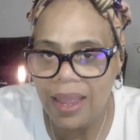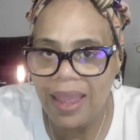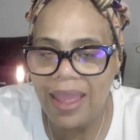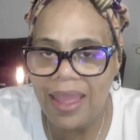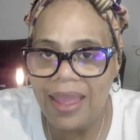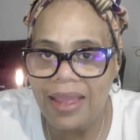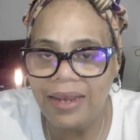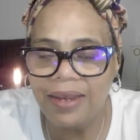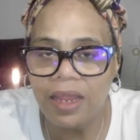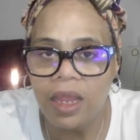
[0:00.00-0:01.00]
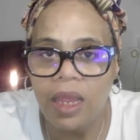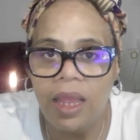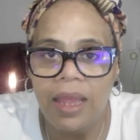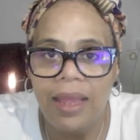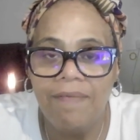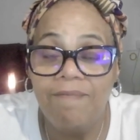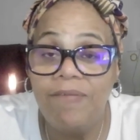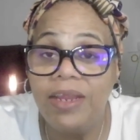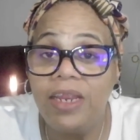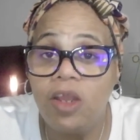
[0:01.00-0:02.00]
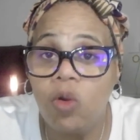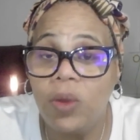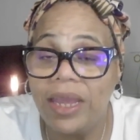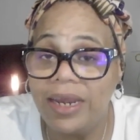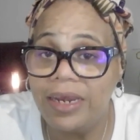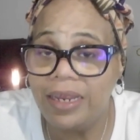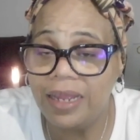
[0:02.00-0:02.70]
and video editing,